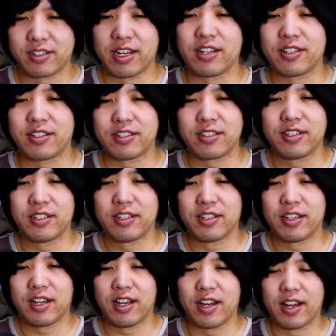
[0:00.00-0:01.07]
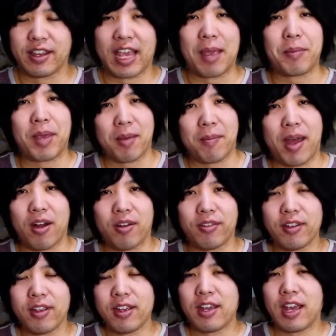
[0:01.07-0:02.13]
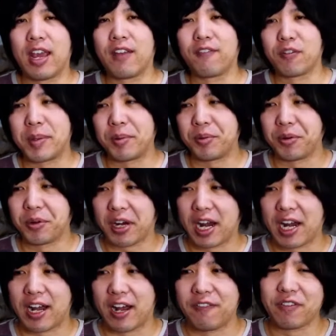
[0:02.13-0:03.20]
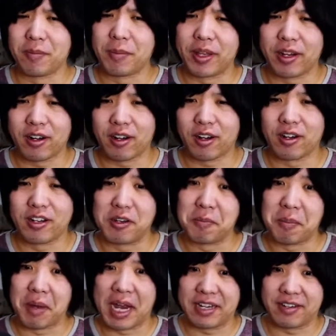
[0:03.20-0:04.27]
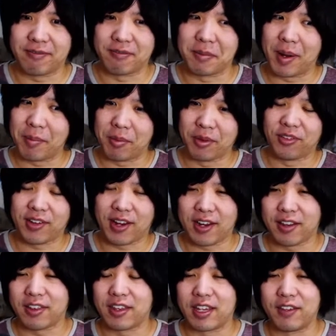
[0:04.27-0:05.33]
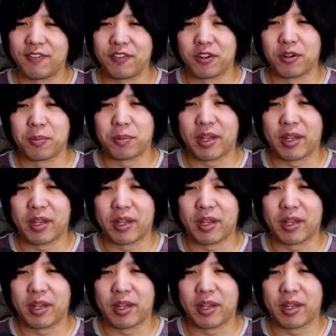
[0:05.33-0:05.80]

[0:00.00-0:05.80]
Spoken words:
since the game came out. And for people who are kind of unfamiliar, you might remember this kind of thing if you're